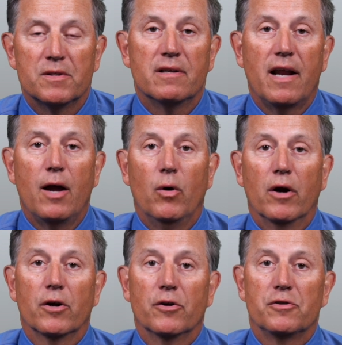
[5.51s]
today we
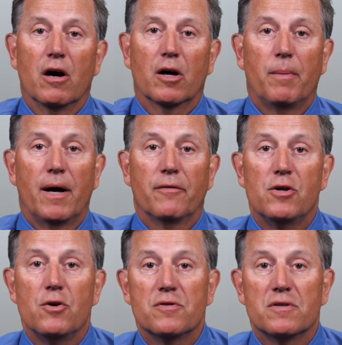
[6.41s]
are going to talk about the
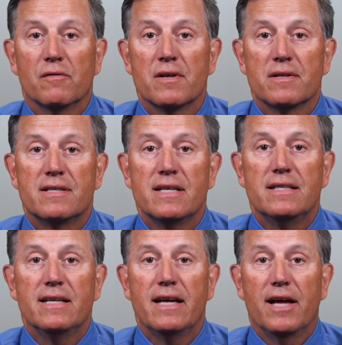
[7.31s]
use of
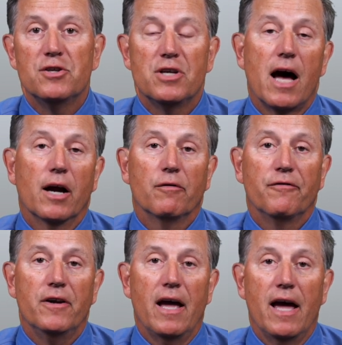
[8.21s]
CT
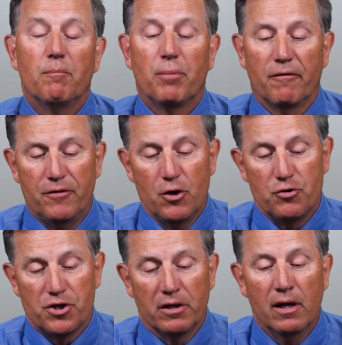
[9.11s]
angiography and
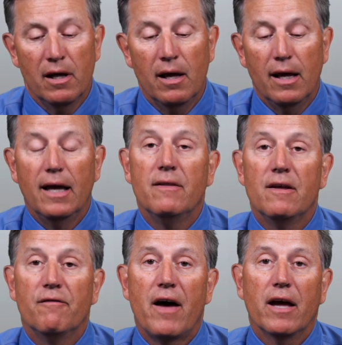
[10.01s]
perfusion in the
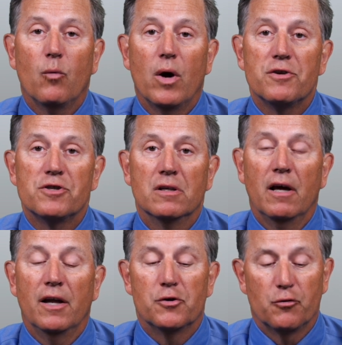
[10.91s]
evaluation
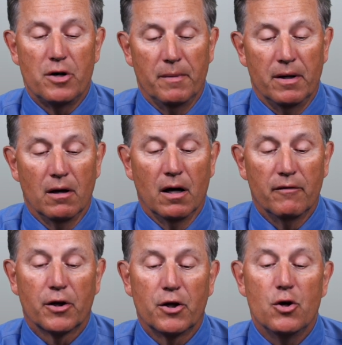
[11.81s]
and treatment
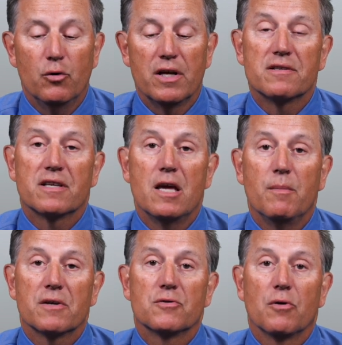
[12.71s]
of acute
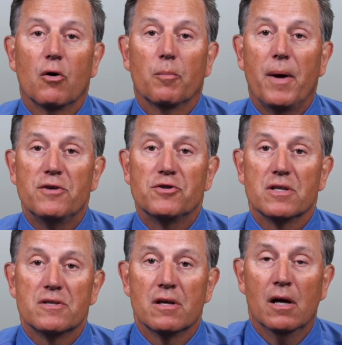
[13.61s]
ischemic stroke
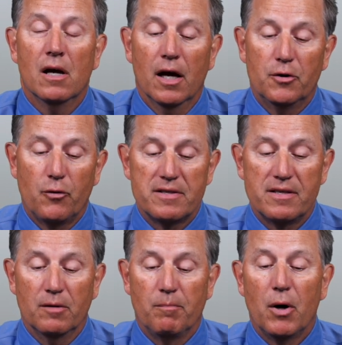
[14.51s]
patients,
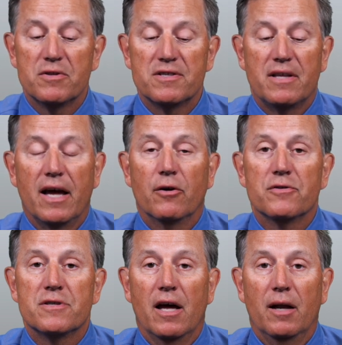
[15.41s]
addressing both
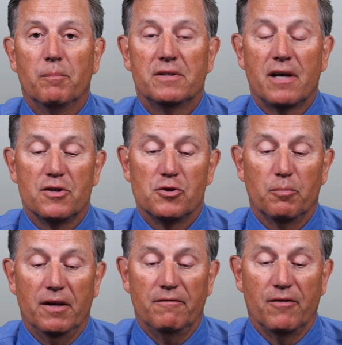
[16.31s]
standards and potential
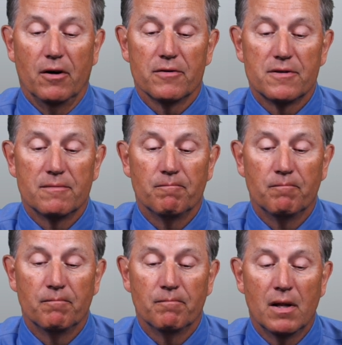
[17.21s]
pitfalls.
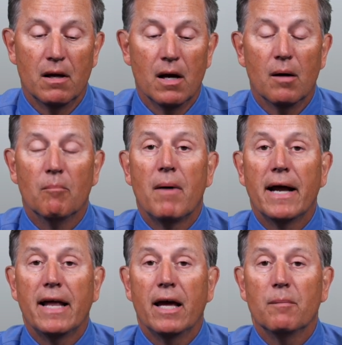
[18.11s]
My
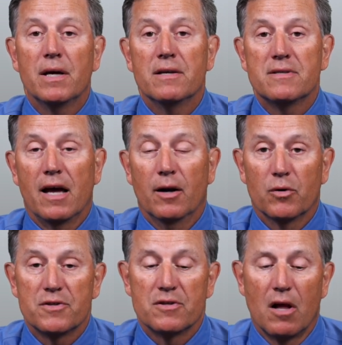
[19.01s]
name is
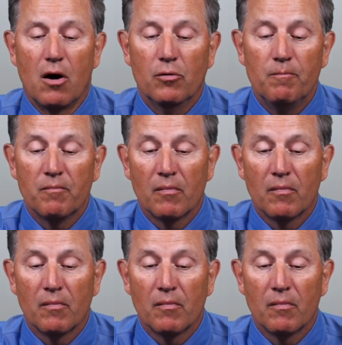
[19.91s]
Edward Sloan.